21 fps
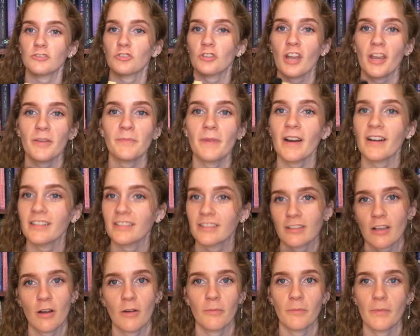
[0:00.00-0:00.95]
tripod is
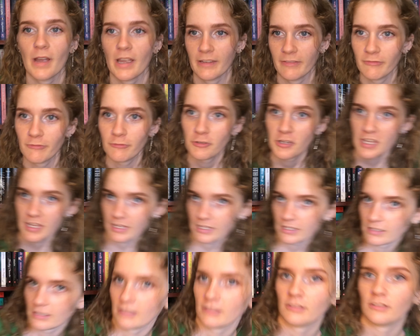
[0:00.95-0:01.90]
on my
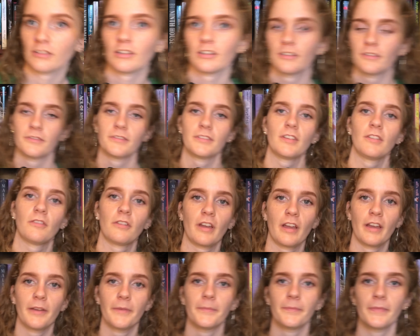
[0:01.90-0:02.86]
freaking nerves,
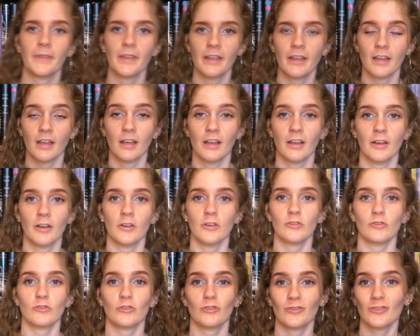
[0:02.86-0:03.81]
okay?
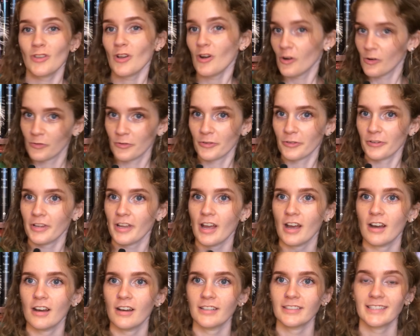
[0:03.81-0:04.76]
So,
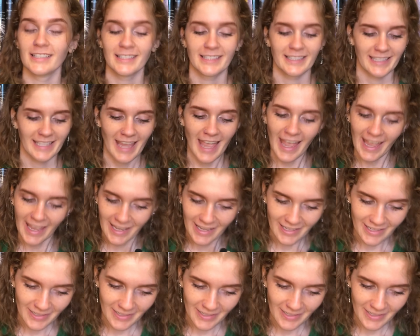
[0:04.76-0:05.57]
today